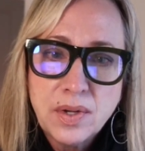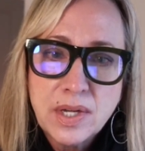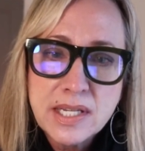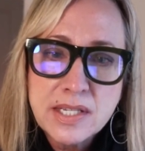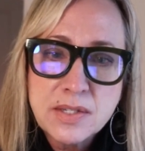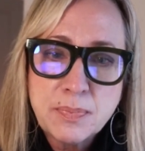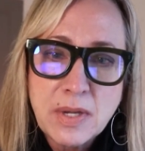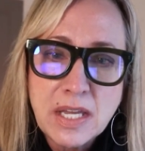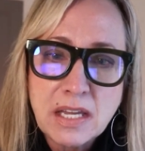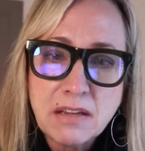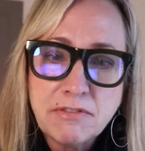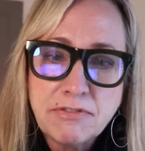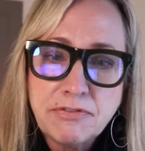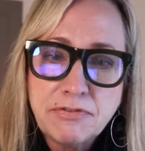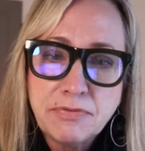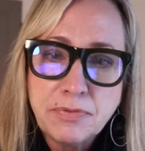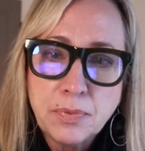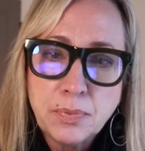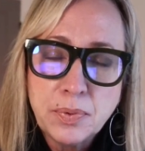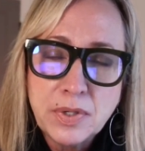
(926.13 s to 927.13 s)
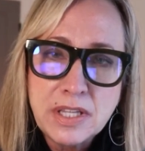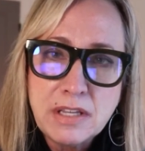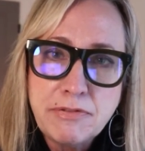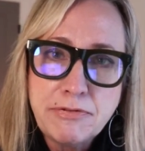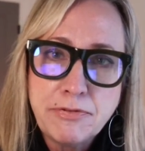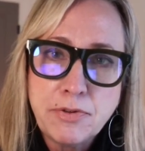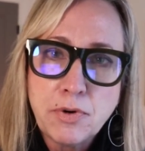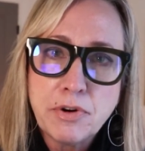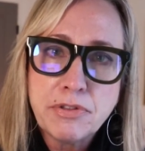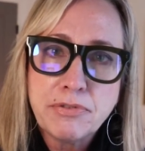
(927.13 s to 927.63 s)
being really
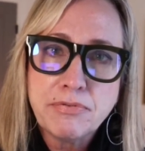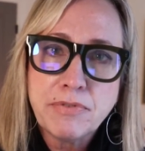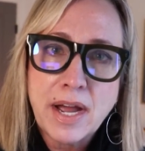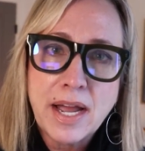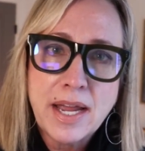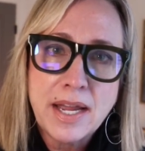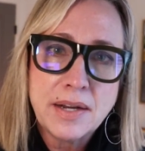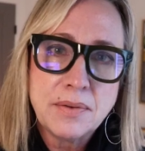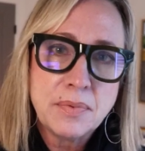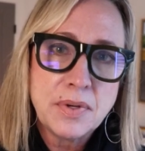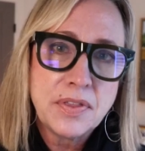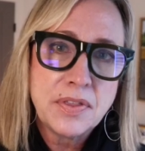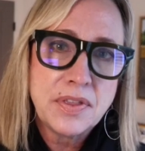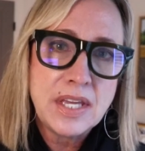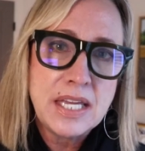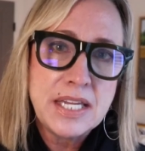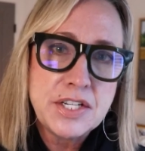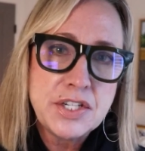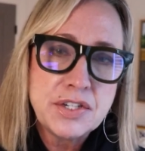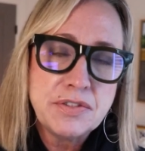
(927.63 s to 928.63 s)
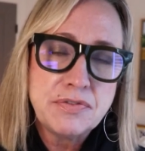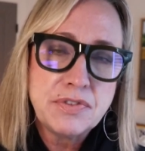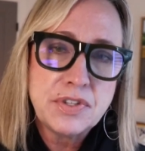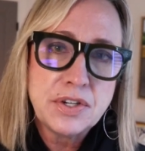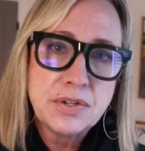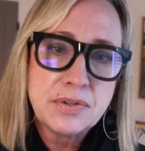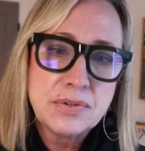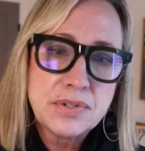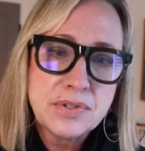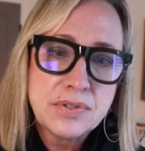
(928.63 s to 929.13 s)
forthright with each of
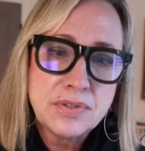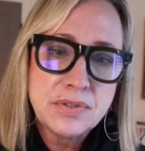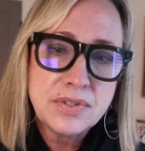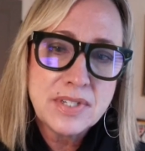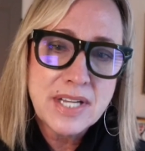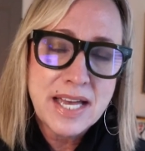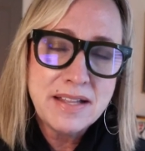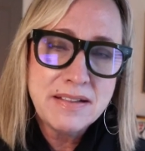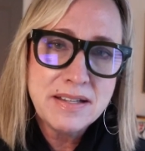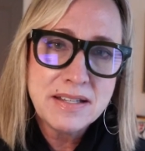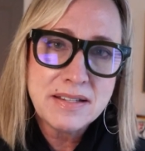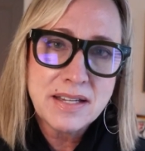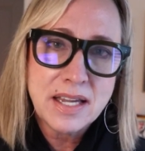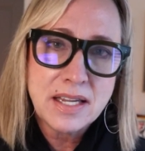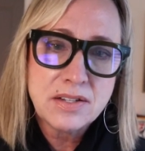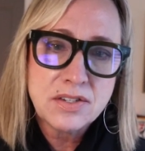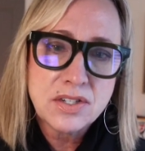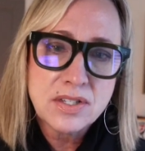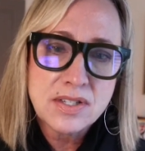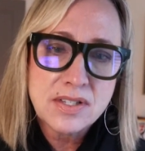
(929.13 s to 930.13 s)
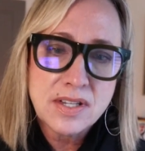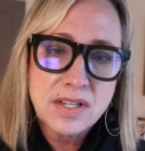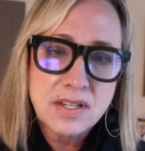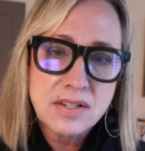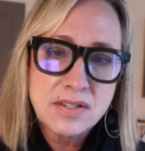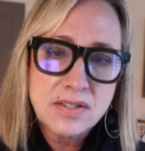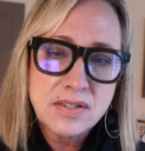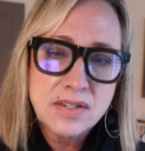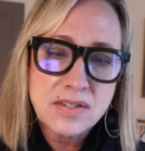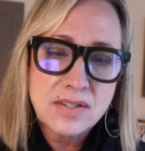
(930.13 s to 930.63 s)
those talent agencies
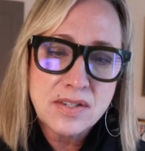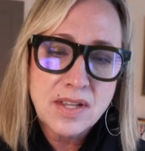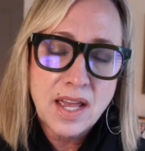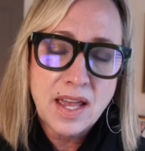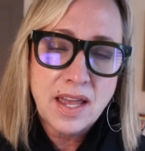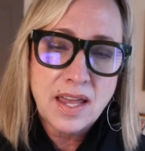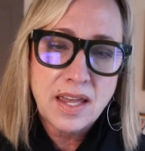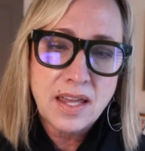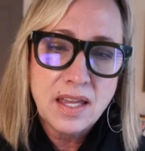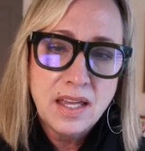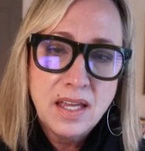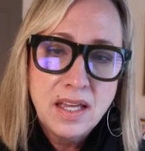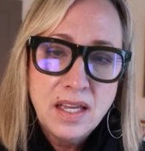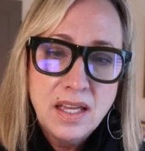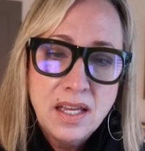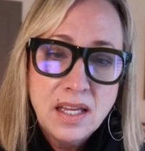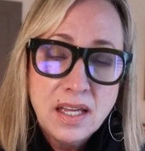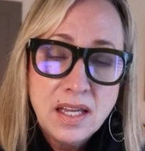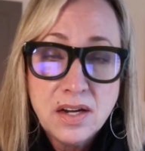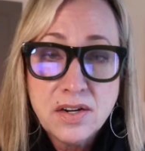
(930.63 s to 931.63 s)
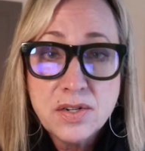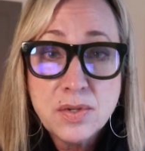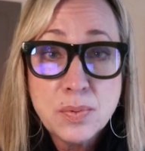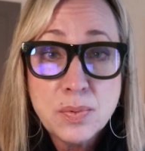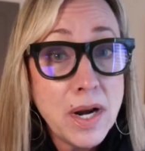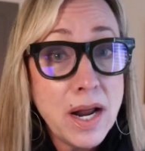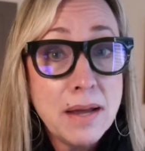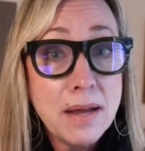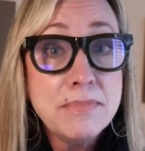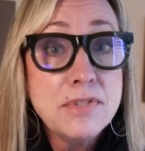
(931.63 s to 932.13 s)
to say, here's what
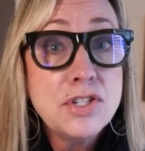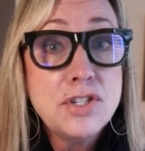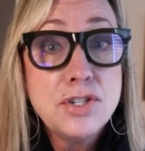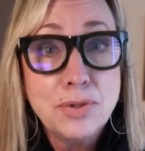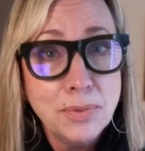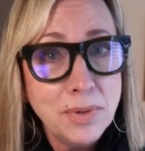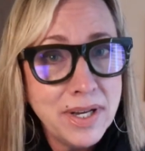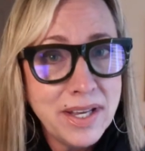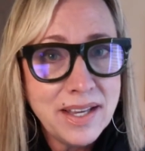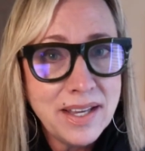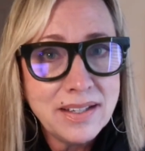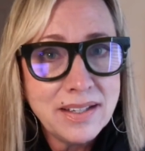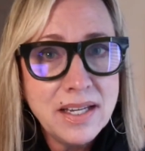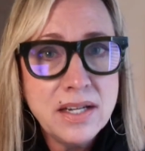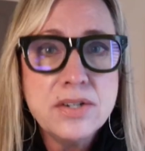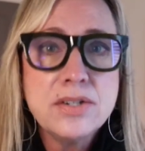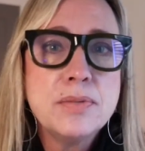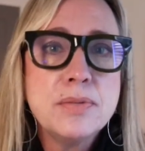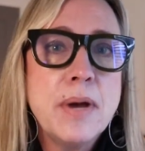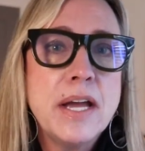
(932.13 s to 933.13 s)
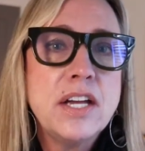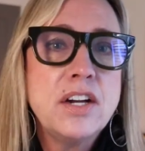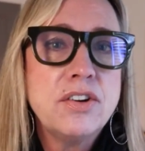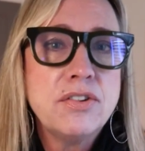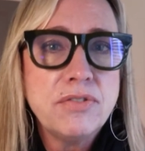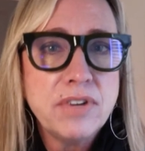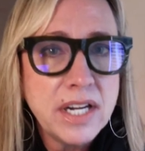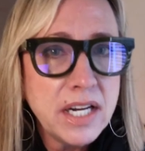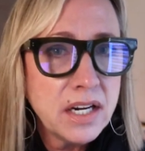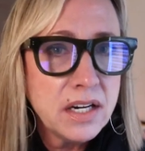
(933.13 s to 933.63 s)
I'm doing. Here's my
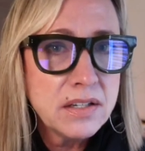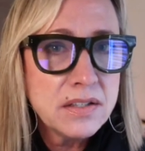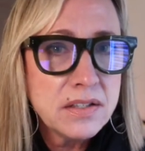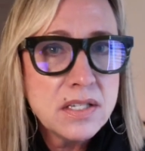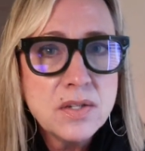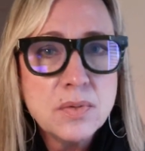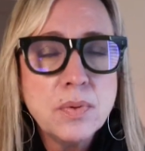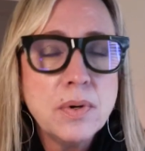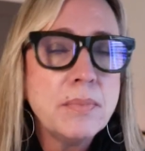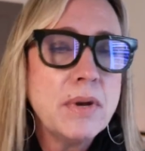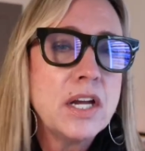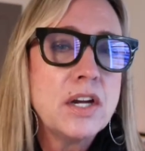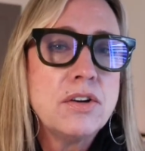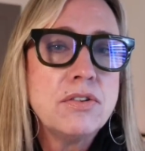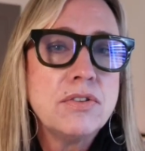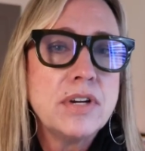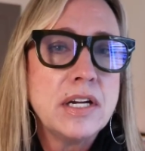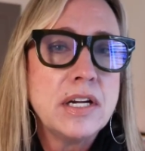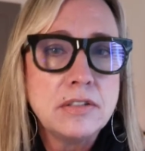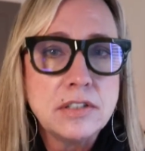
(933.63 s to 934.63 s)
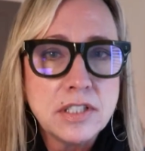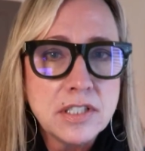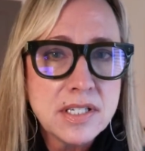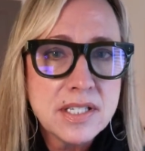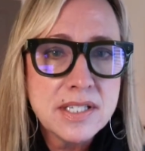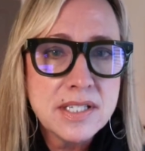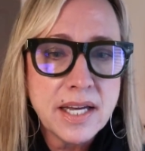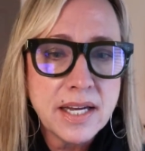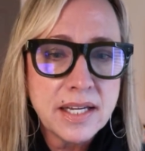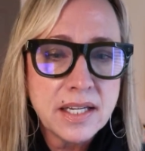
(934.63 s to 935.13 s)
career. This is what my career looks
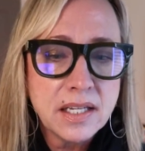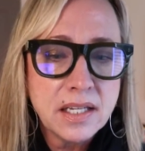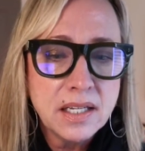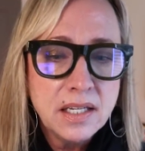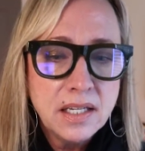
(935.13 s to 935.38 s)
like.